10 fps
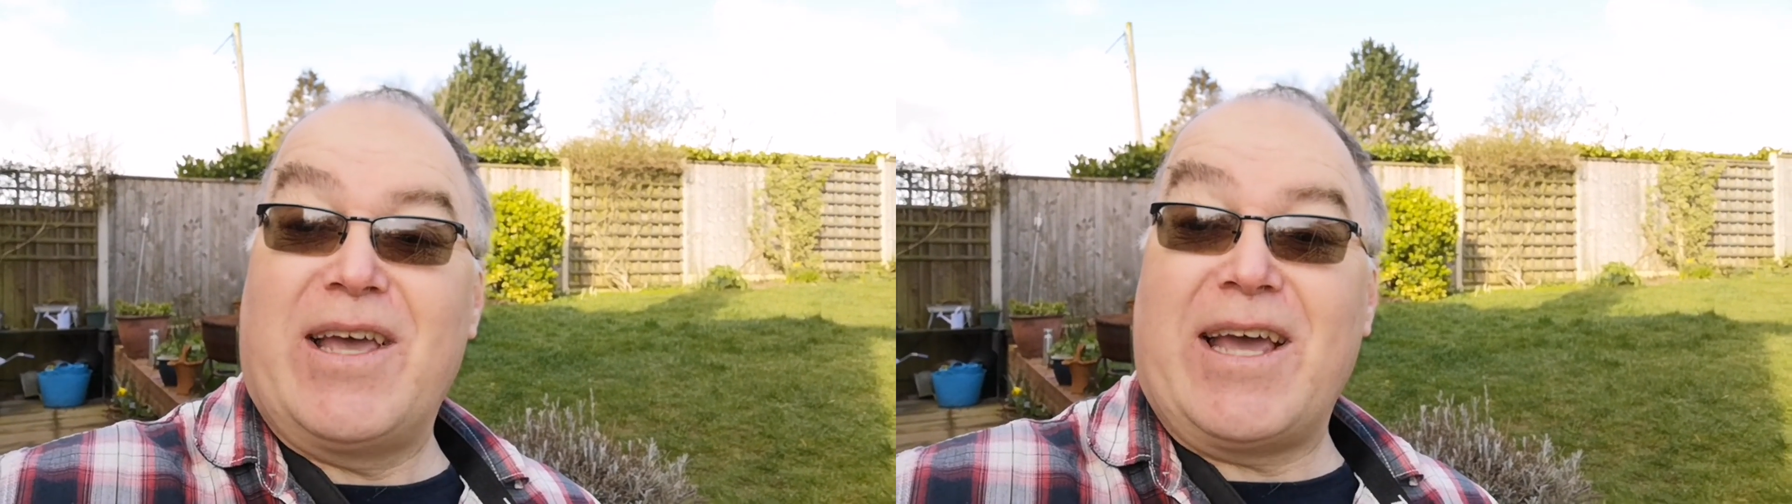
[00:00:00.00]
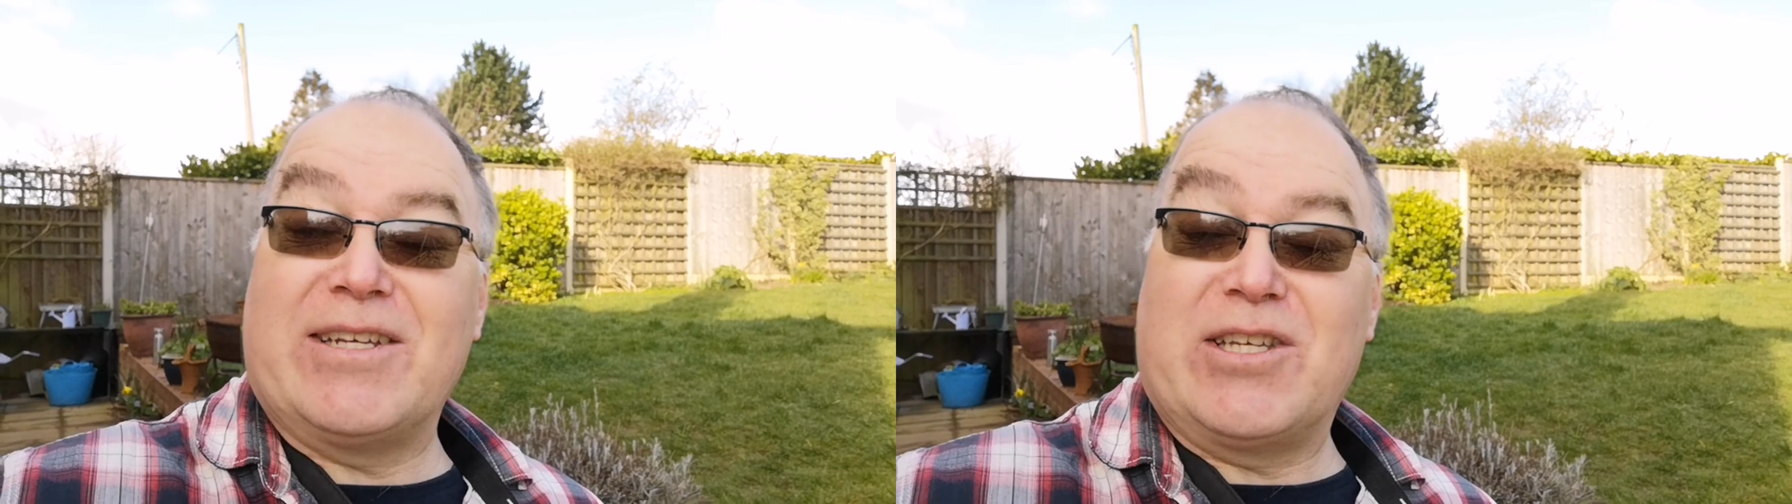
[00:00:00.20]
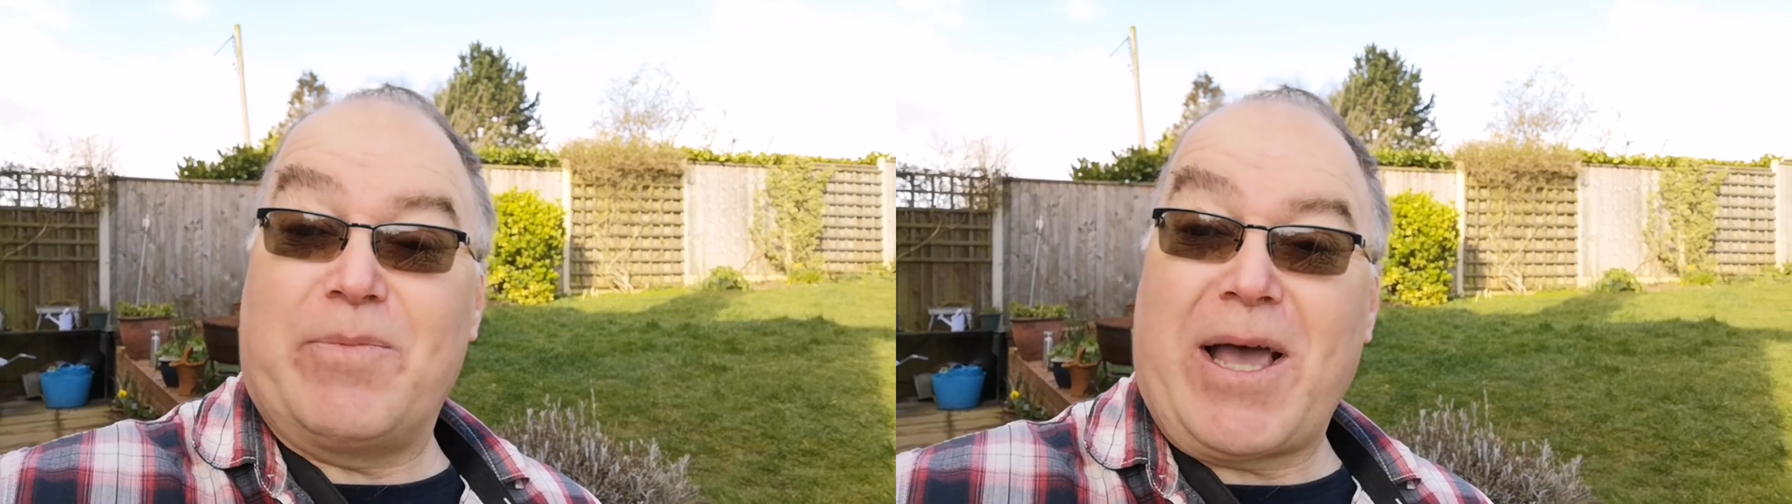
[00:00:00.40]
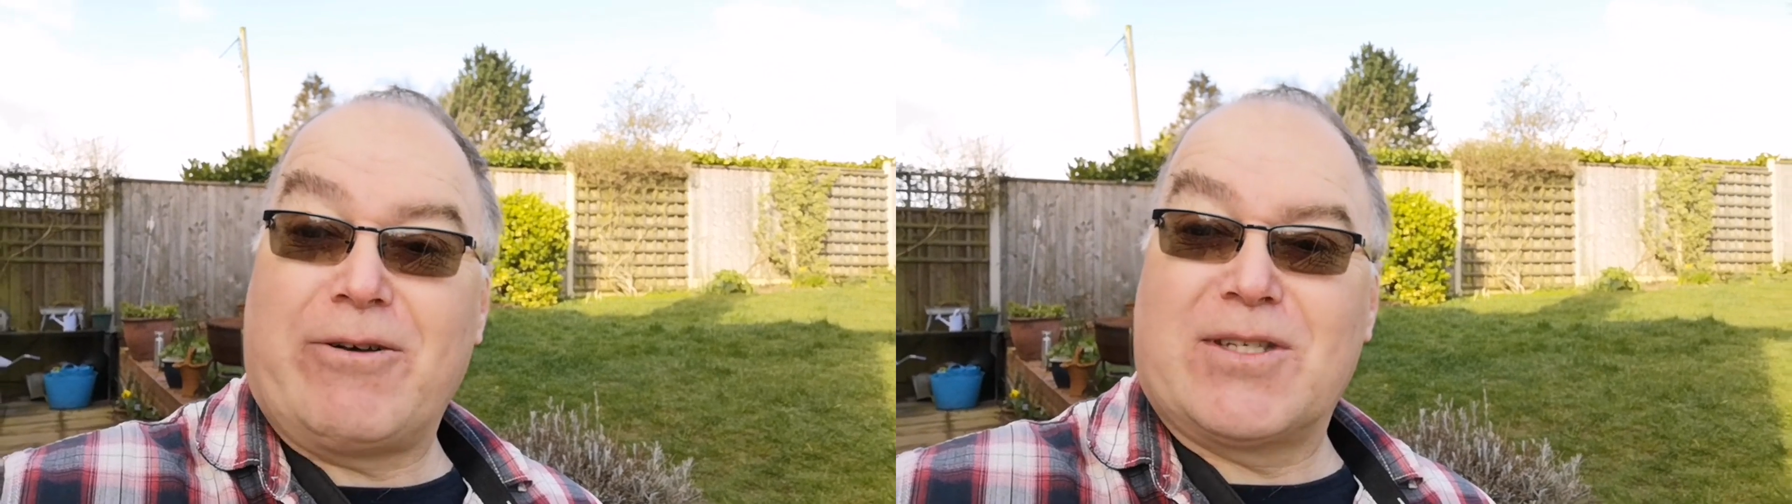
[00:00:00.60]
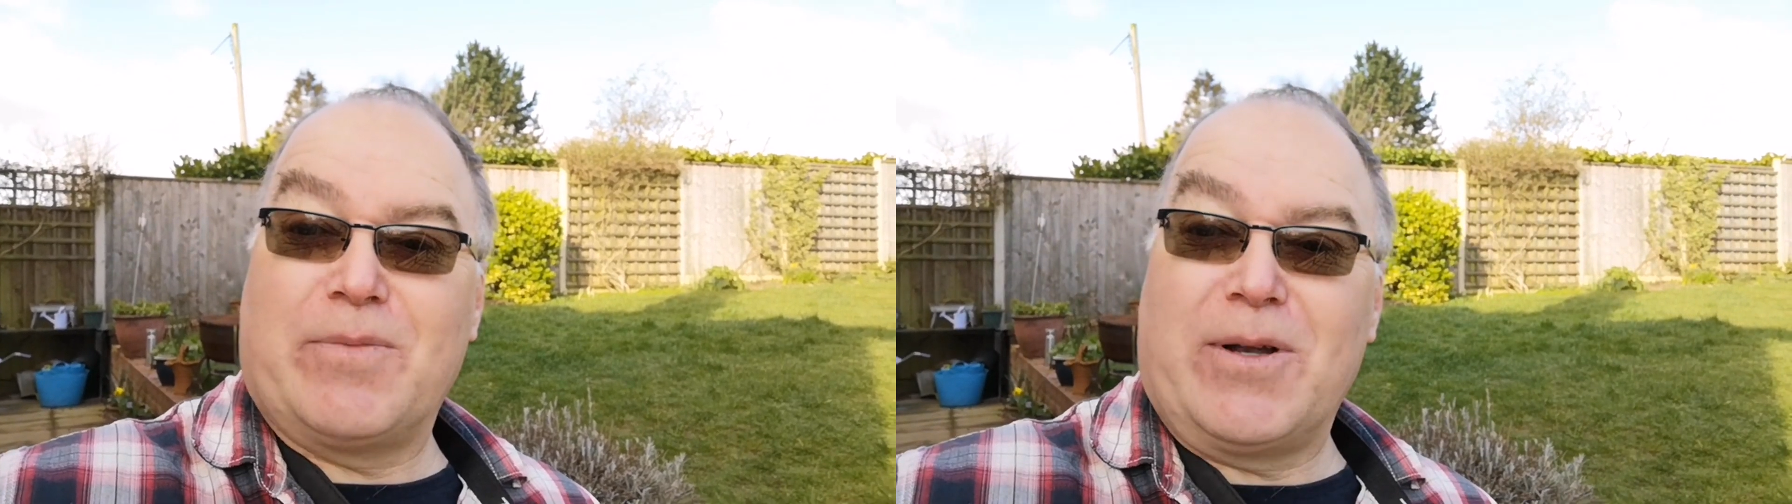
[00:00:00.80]
AC
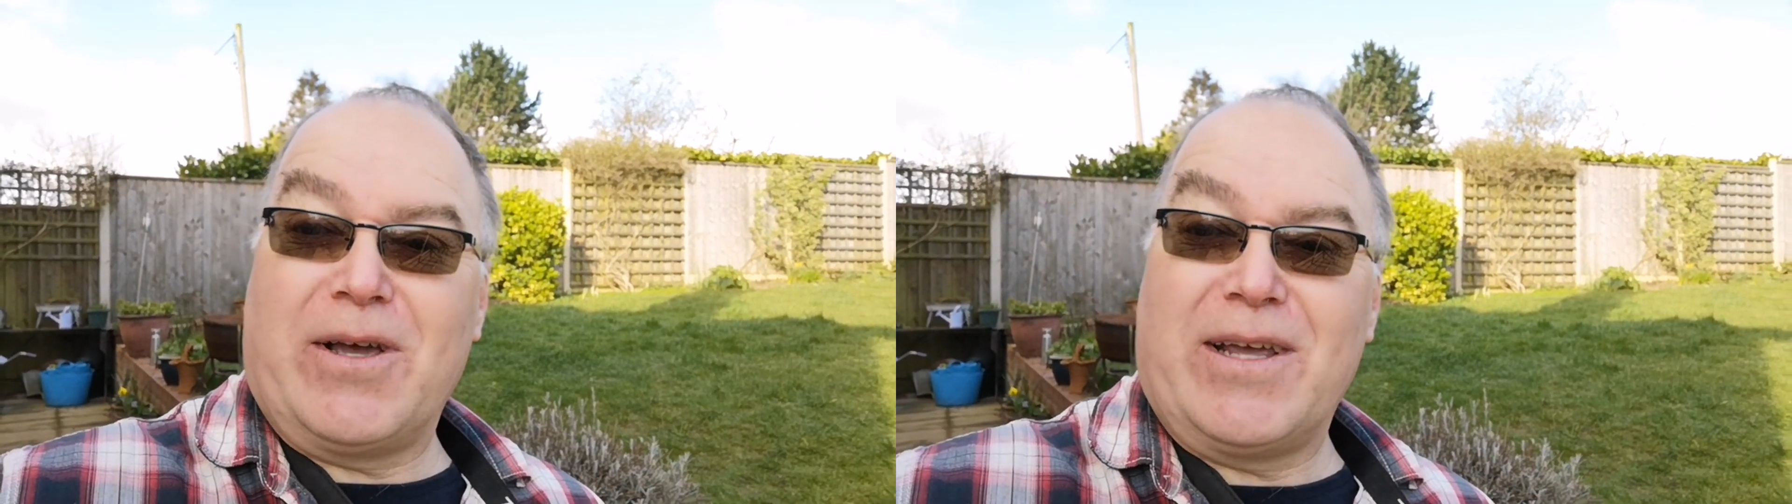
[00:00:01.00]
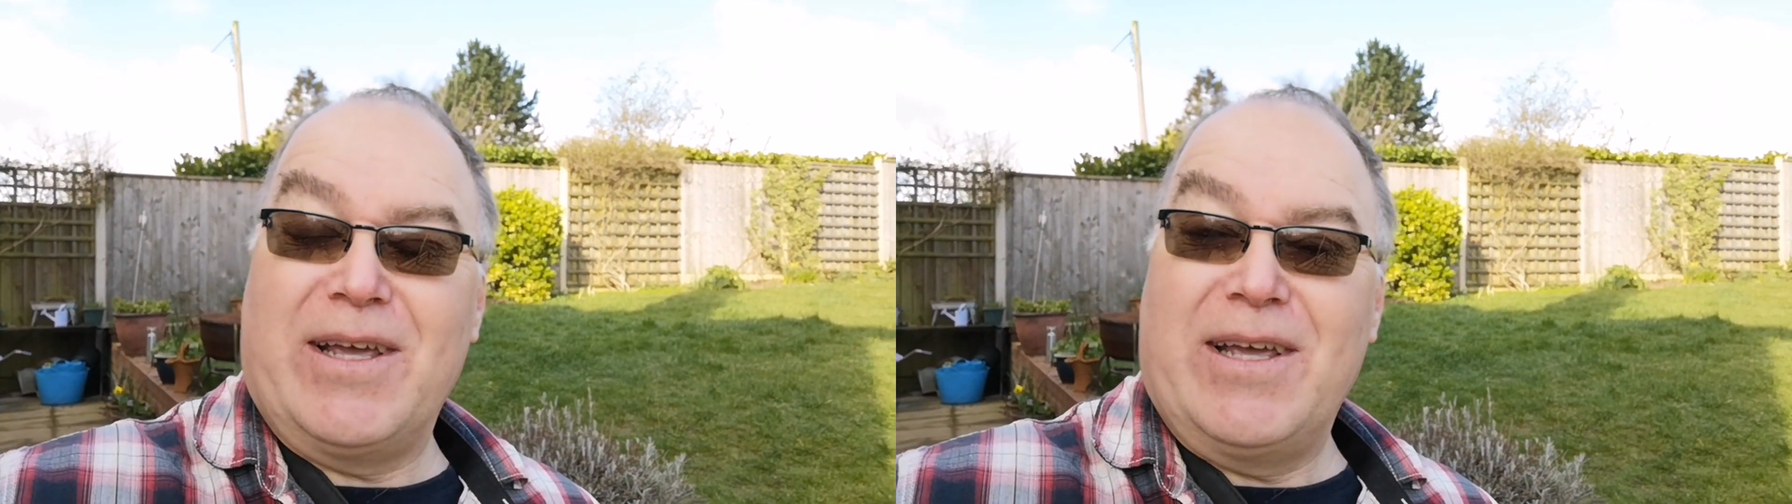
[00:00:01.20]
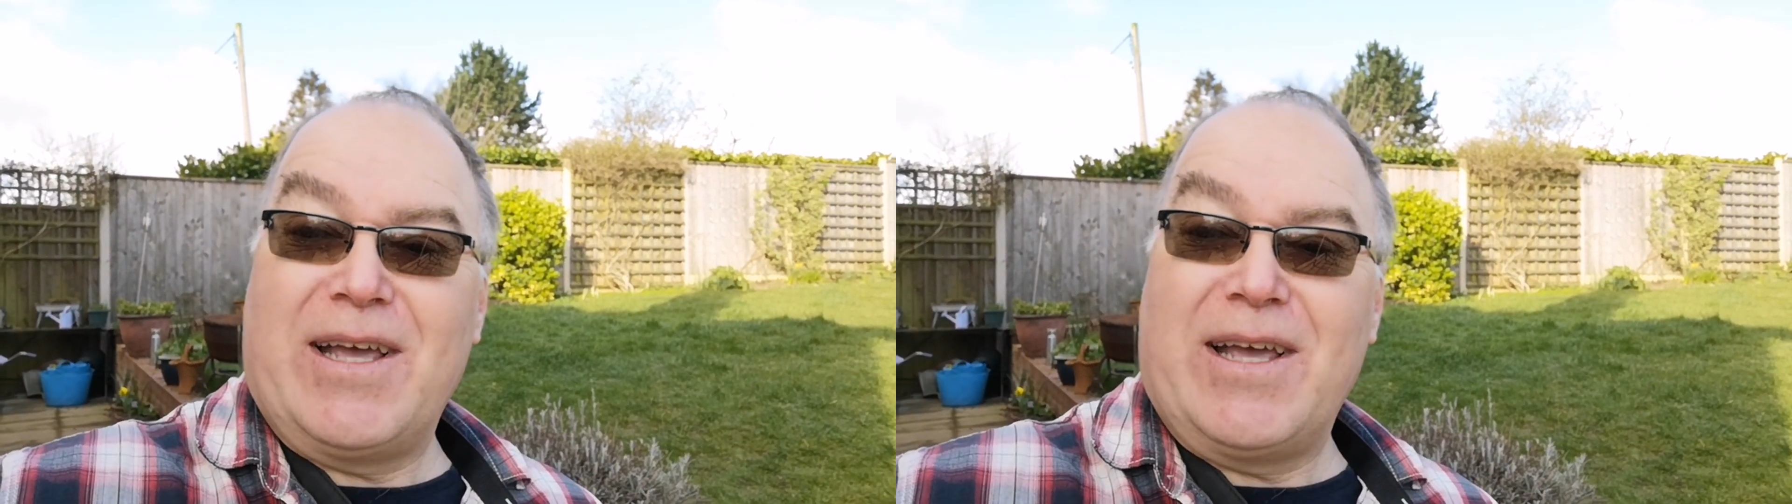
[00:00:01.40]
power supply,